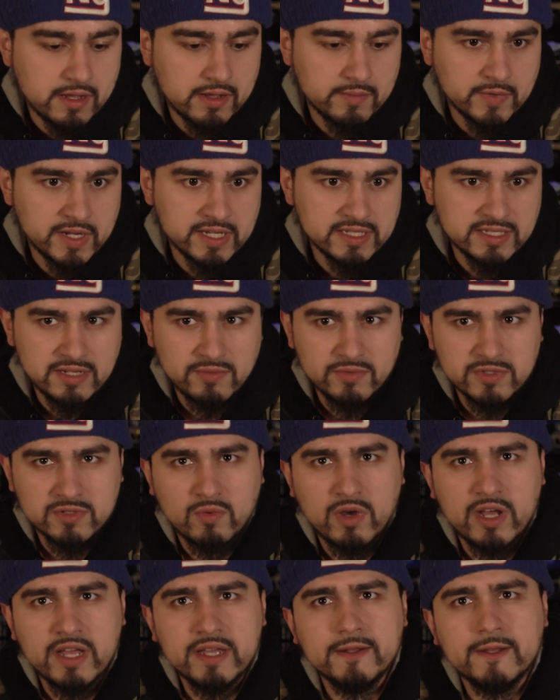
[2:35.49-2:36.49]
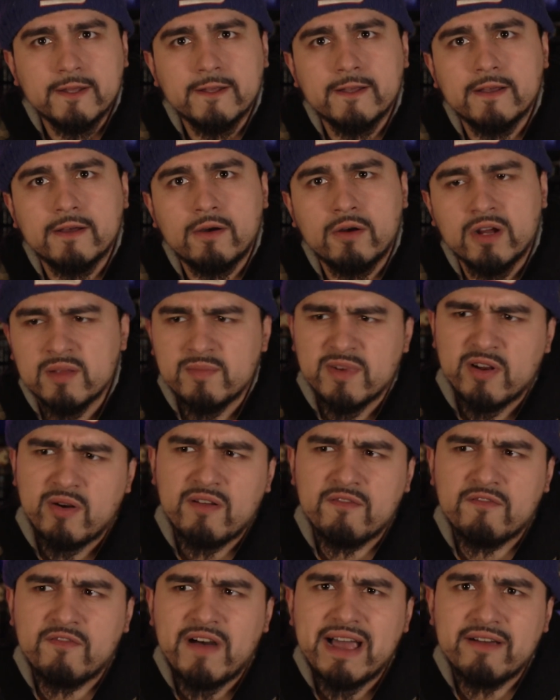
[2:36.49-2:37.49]
because he was what? Or he'd be
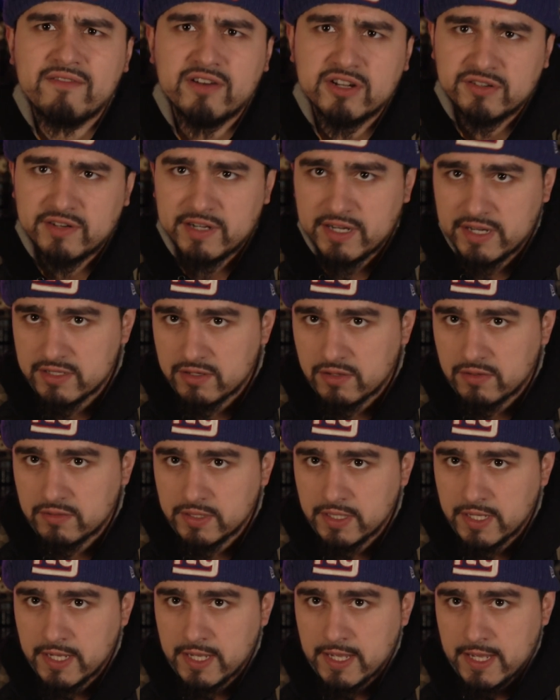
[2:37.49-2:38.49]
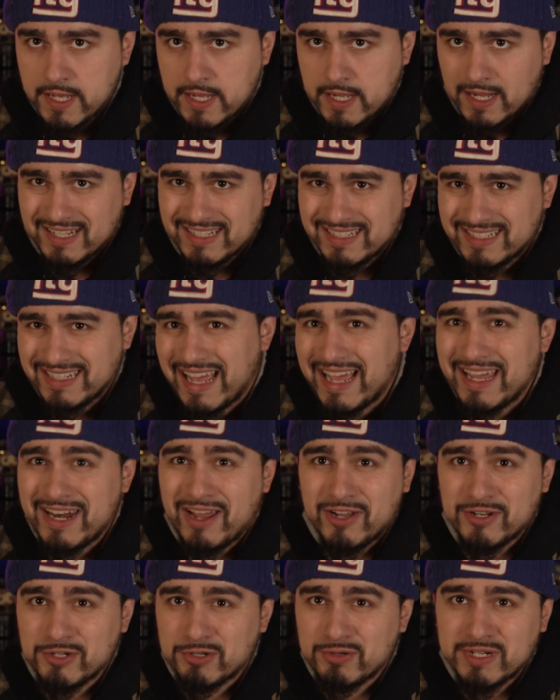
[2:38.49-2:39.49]
around 500 years old, because he's
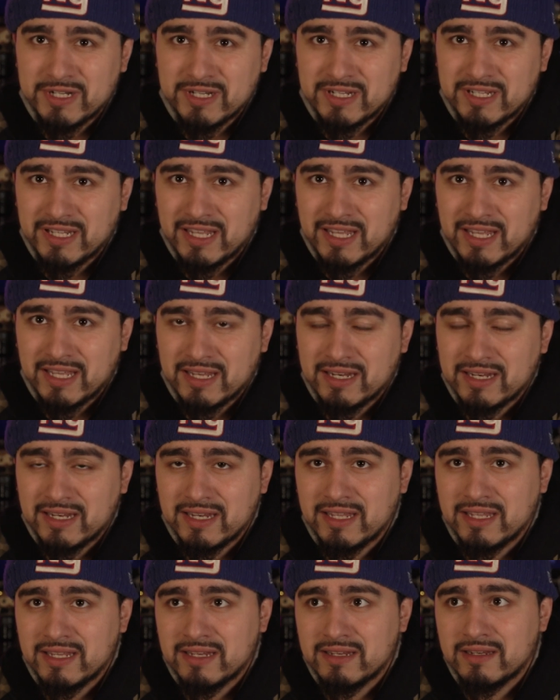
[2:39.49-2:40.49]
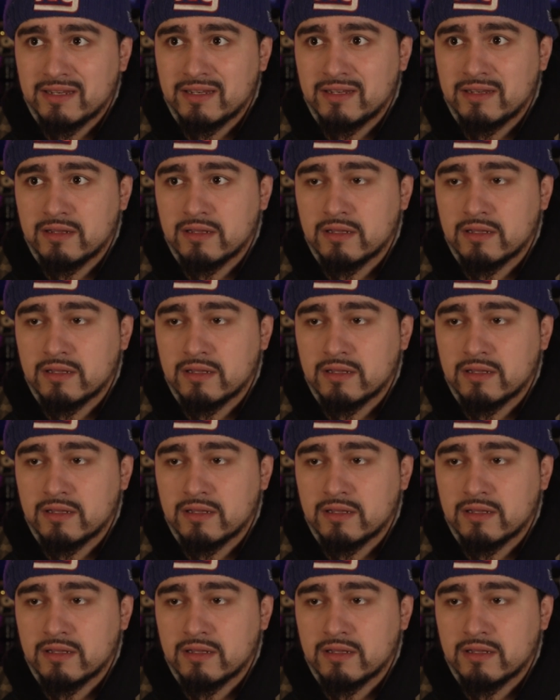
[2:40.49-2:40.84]
900 in